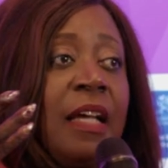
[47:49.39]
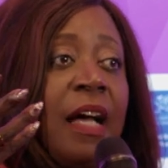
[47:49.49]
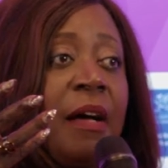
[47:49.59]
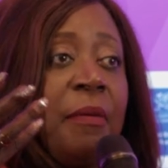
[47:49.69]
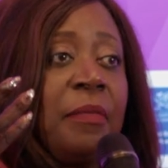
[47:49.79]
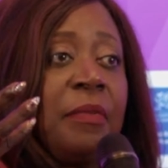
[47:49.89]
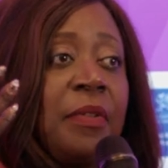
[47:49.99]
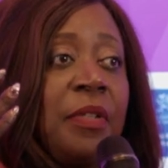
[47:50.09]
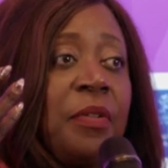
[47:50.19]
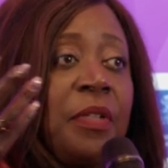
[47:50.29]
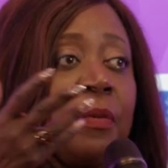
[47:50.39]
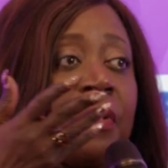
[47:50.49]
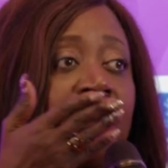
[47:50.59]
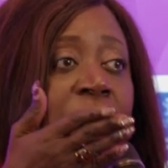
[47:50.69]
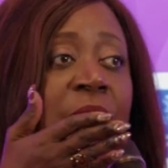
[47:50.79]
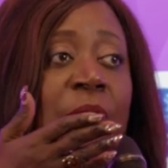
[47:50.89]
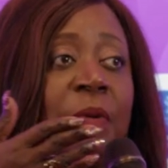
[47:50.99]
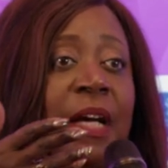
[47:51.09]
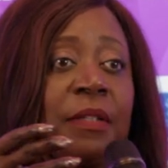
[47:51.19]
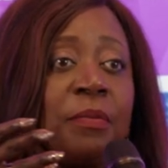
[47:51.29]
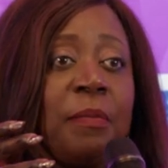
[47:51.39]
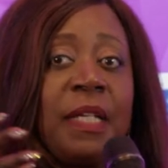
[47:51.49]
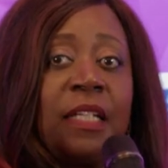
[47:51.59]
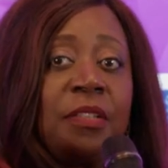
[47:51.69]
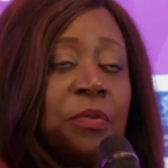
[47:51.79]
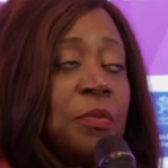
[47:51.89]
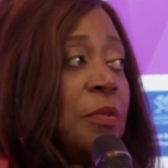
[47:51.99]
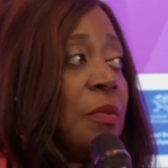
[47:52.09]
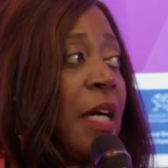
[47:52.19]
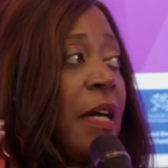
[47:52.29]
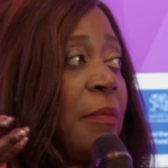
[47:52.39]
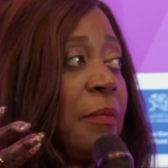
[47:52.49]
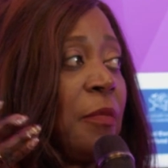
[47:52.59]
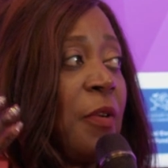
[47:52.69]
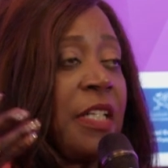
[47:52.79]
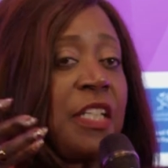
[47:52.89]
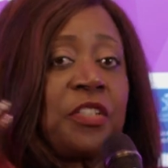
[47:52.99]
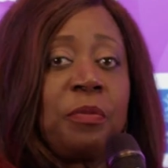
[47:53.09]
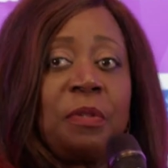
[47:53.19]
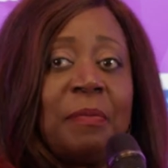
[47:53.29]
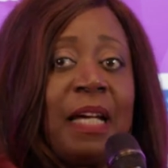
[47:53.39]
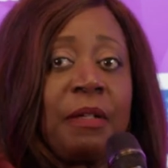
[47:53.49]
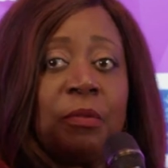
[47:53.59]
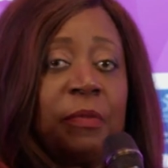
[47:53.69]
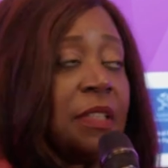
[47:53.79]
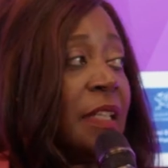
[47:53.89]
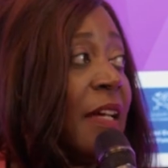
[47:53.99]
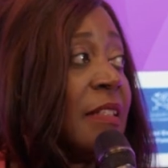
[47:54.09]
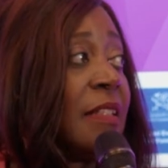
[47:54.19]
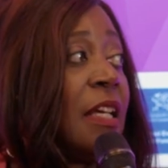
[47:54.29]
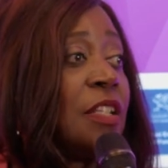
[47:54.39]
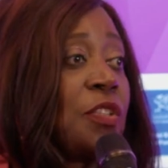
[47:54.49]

there were 3 white women and 2, 1 Asian, 1 black woman, yes?